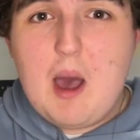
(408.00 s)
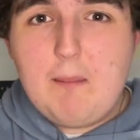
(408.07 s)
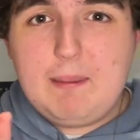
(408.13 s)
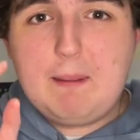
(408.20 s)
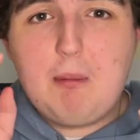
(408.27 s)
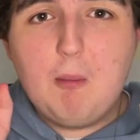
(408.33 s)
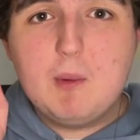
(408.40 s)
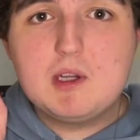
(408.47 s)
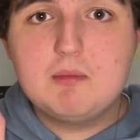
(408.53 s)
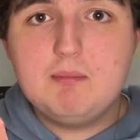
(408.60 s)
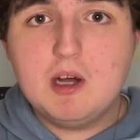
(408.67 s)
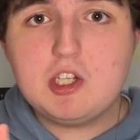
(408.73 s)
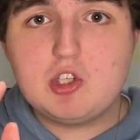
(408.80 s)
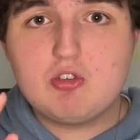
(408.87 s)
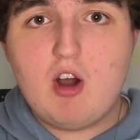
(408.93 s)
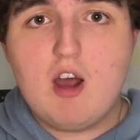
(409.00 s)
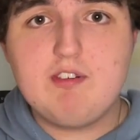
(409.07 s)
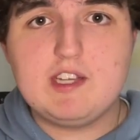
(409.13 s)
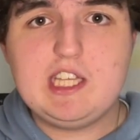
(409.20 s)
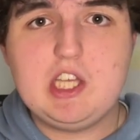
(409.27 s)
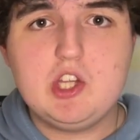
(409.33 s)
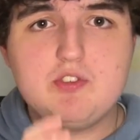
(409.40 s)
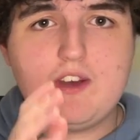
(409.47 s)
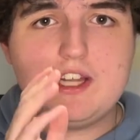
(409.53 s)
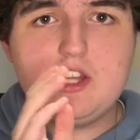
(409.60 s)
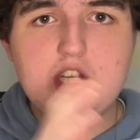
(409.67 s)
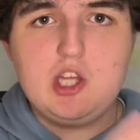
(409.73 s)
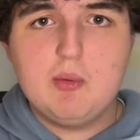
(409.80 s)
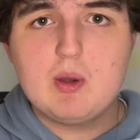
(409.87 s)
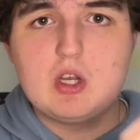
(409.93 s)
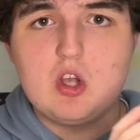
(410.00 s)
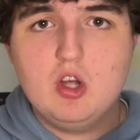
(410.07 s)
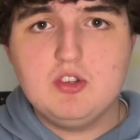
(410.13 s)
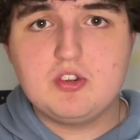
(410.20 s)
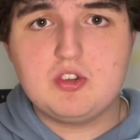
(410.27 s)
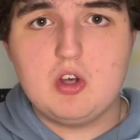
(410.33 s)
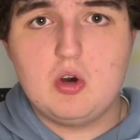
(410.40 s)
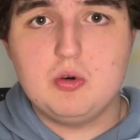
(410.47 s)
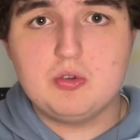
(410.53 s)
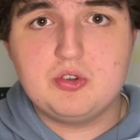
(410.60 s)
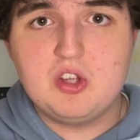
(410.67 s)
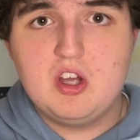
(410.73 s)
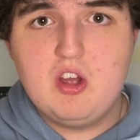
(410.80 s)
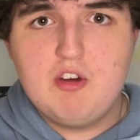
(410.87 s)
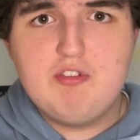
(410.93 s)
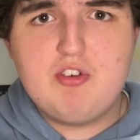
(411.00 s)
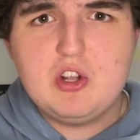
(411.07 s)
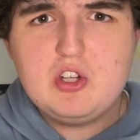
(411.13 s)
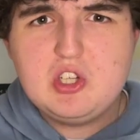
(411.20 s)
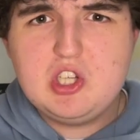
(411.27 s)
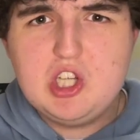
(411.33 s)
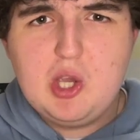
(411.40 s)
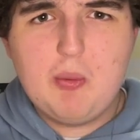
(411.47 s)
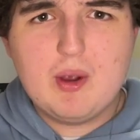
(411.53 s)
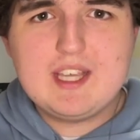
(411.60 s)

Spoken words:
People would much rather use their newer consoles for newer